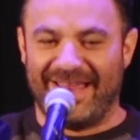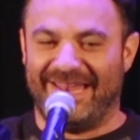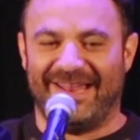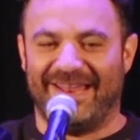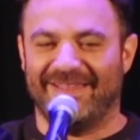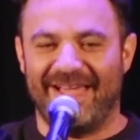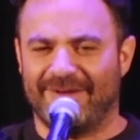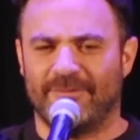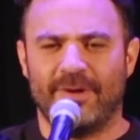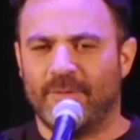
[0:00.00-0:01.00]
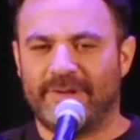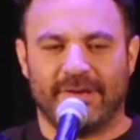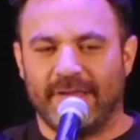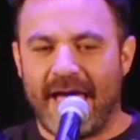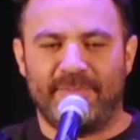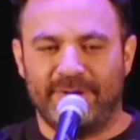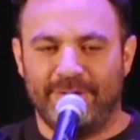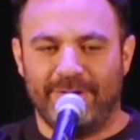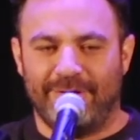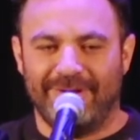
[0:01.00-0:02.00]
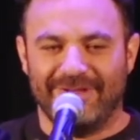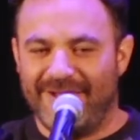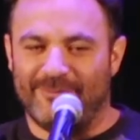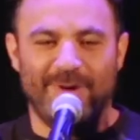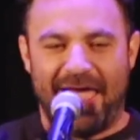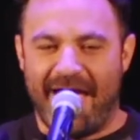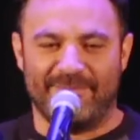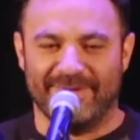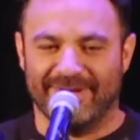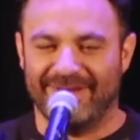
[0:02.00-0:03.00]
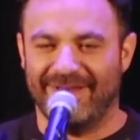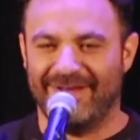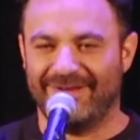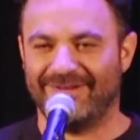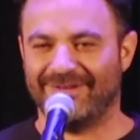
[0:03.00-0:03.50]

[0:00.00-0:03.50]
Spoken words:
He didn't like, was it a Labradoodle? Like what happened, you know?